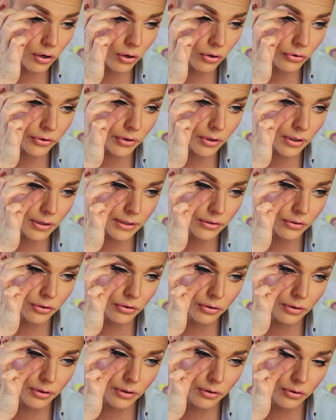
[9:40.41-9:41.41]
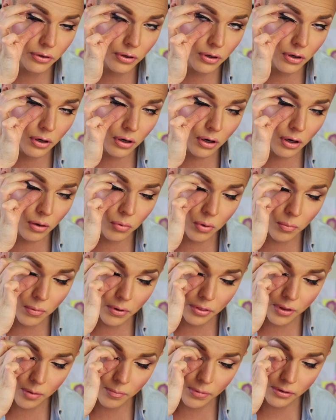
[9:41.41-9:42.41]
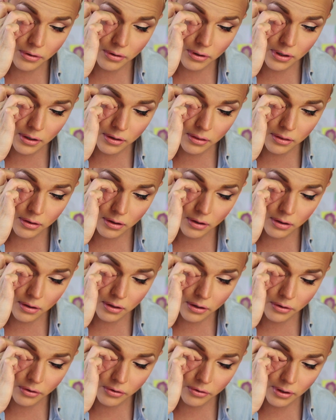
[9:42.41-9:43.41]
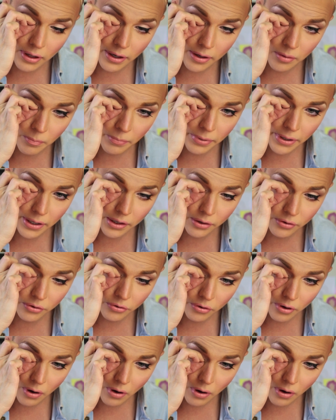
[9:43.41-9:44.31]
also like to do this. Put my thumb underneath, and then I just like pinch.